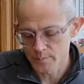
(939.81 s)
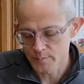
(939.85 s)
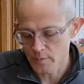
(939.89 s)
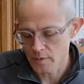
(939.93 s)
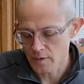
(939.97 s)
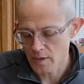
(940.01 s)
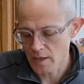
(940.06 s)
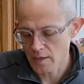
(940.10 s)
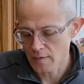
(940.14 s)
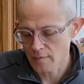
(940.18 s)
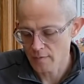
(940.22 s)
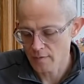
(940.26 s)

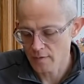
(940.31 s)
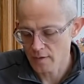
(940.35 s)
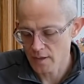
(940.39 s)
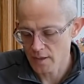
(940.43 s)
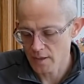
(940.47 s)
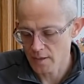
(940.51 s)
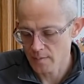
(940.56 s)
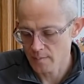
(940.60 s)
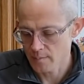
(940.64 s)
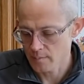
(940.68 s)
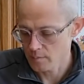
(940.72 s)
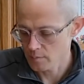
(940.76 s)

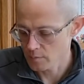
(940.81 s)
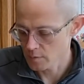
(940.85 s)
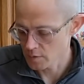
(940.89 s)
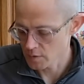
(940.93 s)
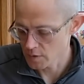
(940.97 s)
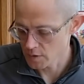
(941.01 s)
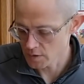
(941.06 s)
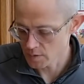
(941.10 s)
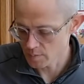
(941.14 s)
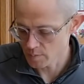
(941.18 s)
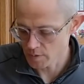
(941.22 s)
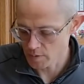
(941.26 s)
thankfully,
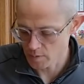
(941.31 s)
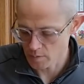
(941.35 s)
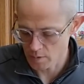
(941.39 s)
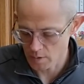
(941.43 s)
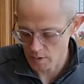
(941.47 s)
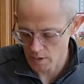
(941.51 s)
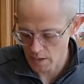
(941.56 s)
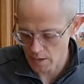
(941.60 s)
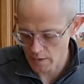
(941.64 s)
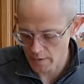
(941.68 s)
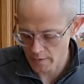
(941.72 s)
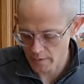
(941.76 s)
she's been
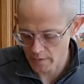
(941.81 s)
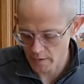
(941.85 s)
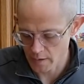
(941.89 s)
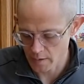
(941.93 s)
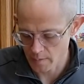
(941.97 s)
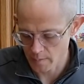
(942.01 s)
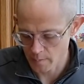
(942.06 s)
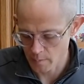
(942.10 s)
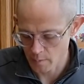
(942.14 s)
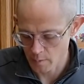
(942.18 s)
really healthy.